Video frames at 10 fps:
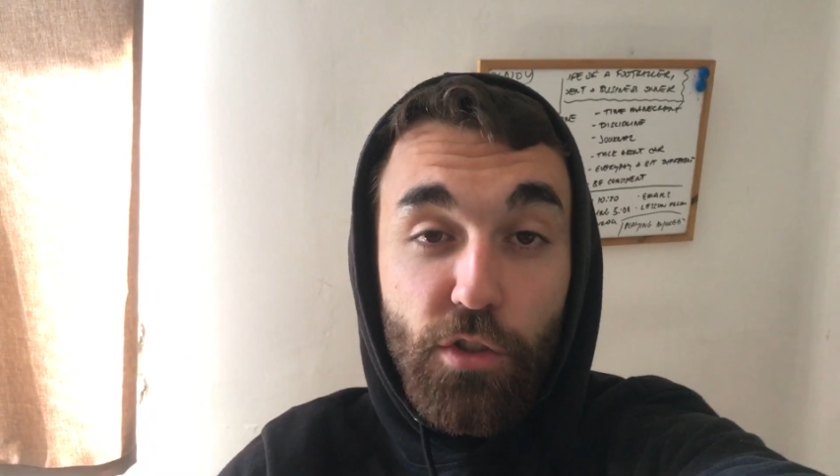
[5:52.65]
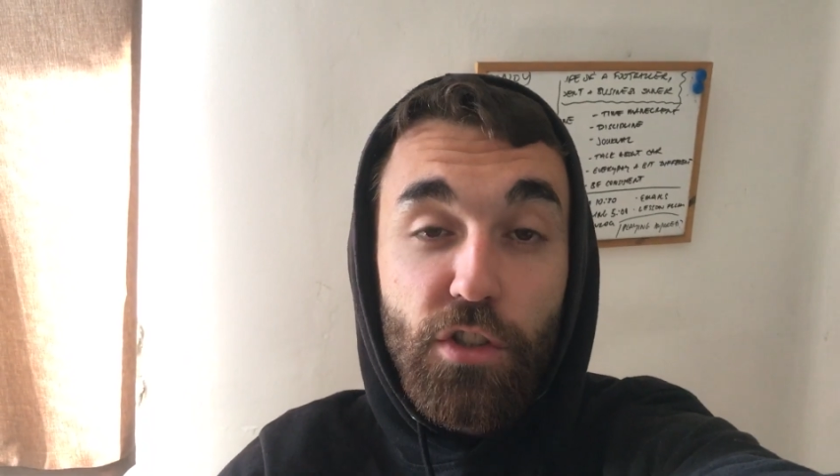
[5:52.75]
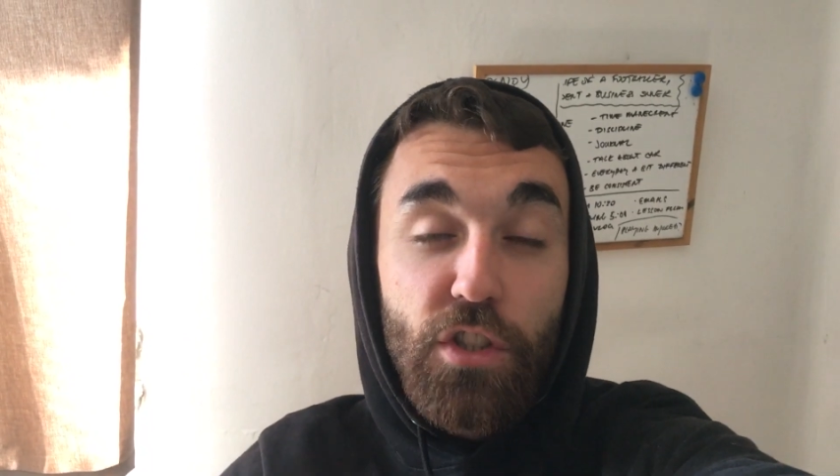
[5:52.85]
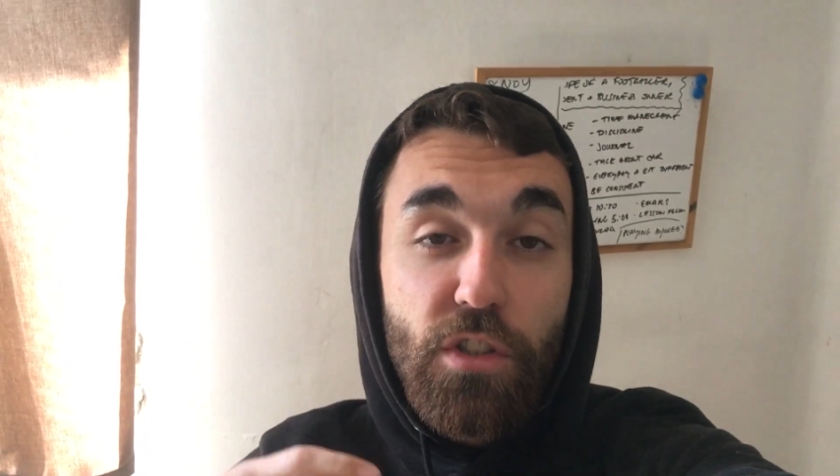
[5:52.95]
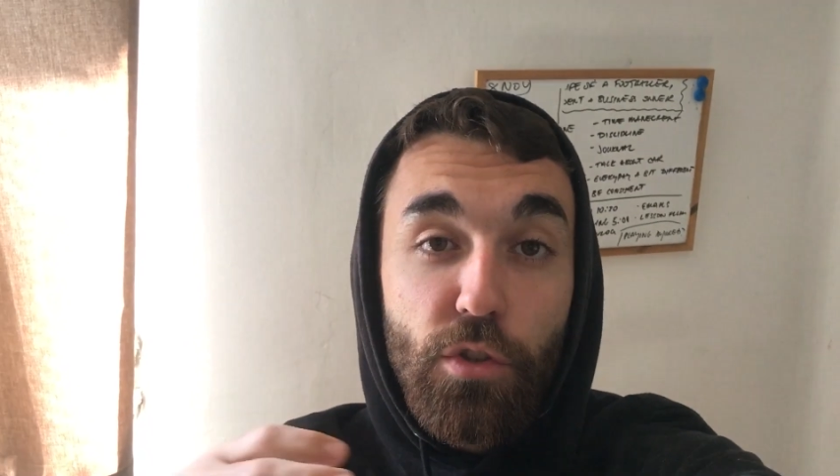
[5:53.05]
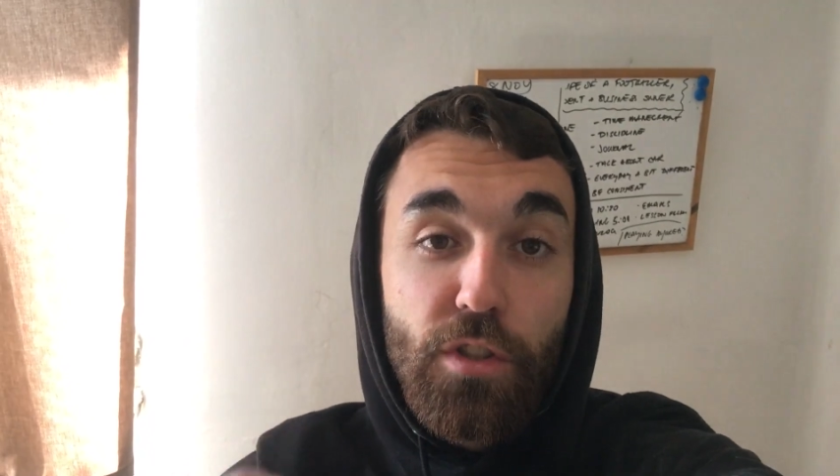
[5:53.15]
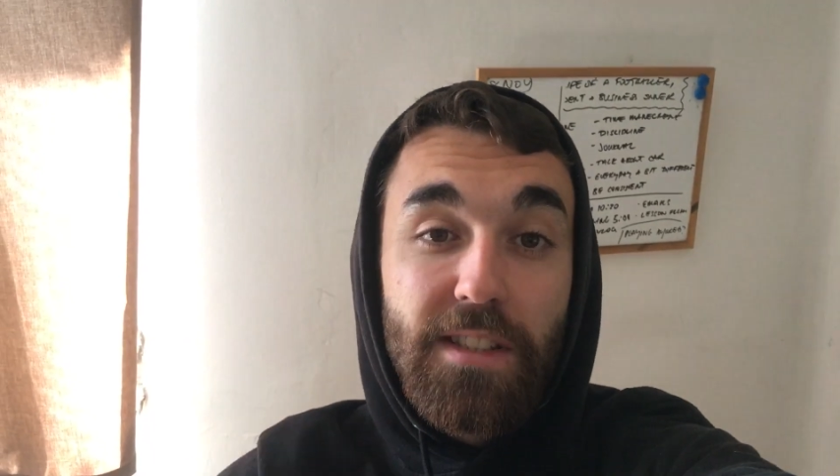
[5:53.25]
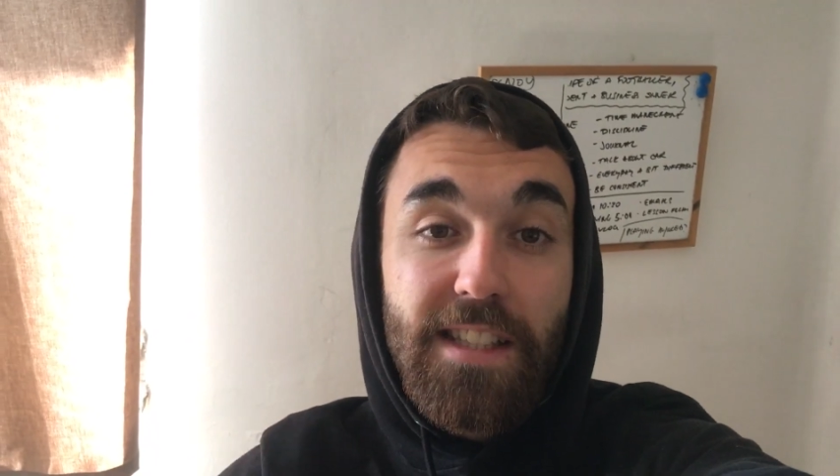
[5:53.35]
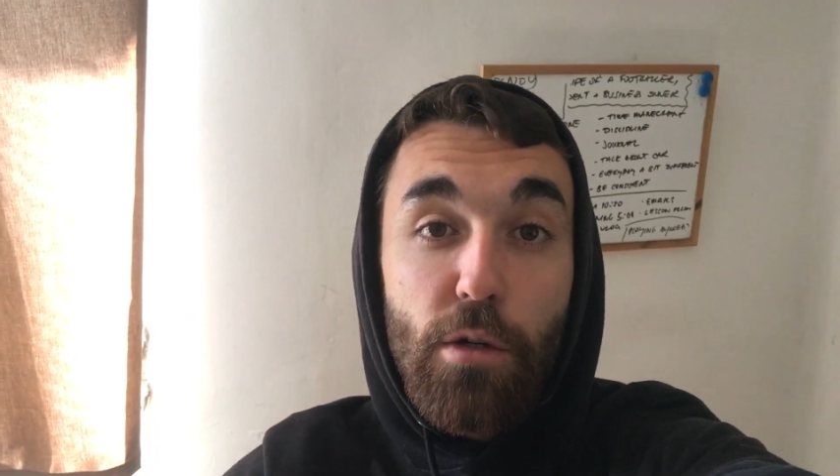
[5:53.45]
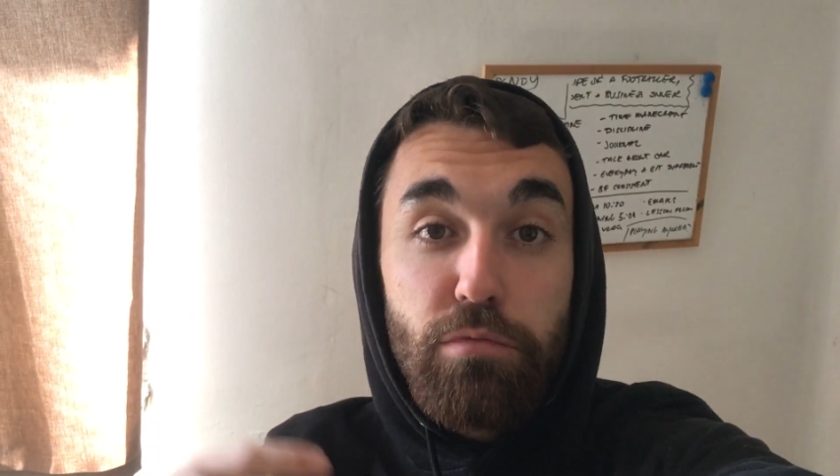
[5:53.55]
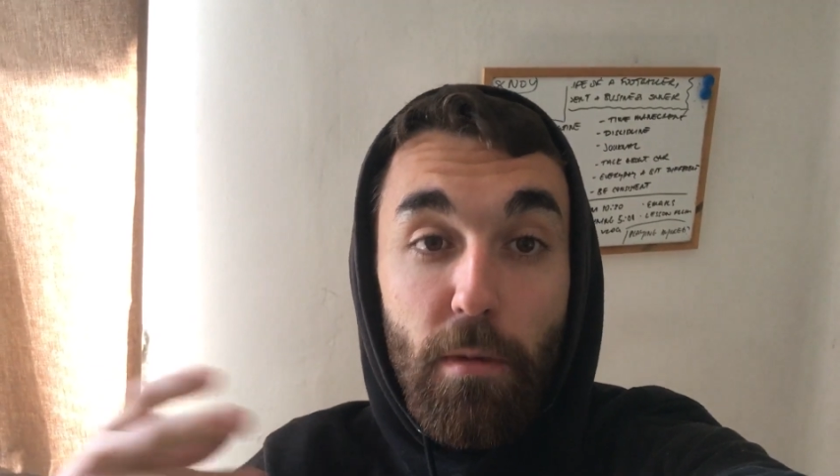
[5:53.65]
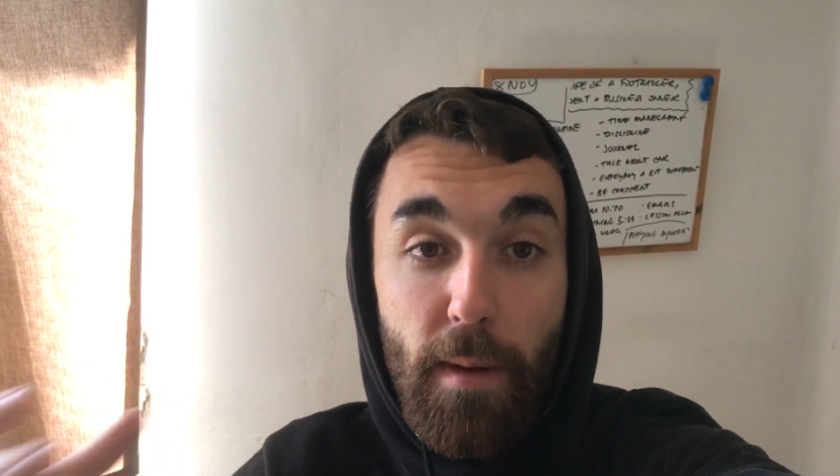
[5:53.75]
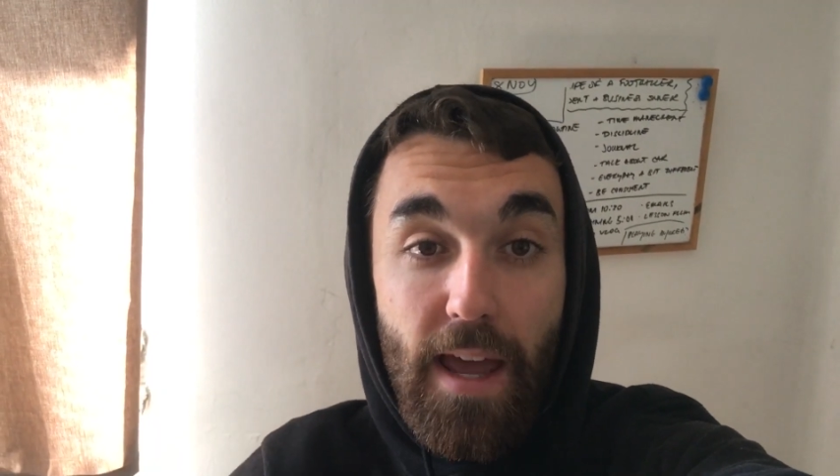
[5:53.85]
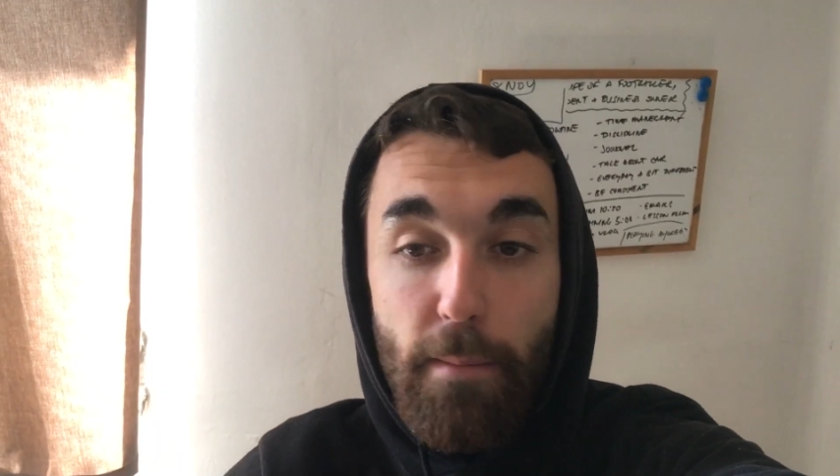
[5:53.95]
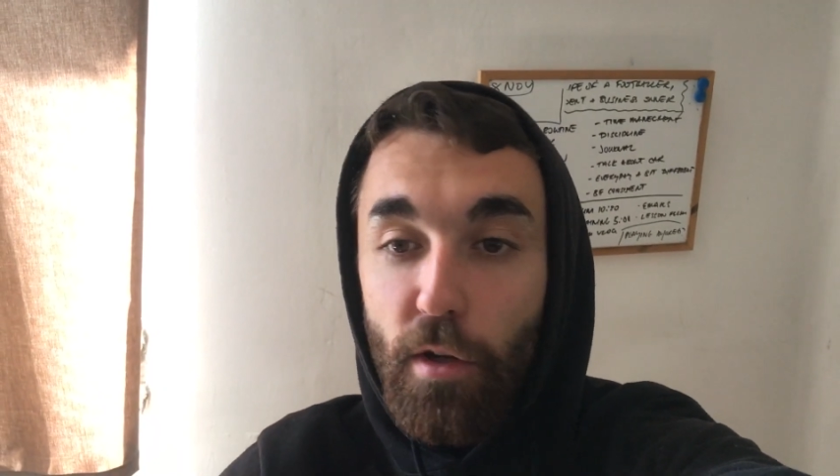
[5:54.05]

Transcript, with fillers: you just you should still prepare,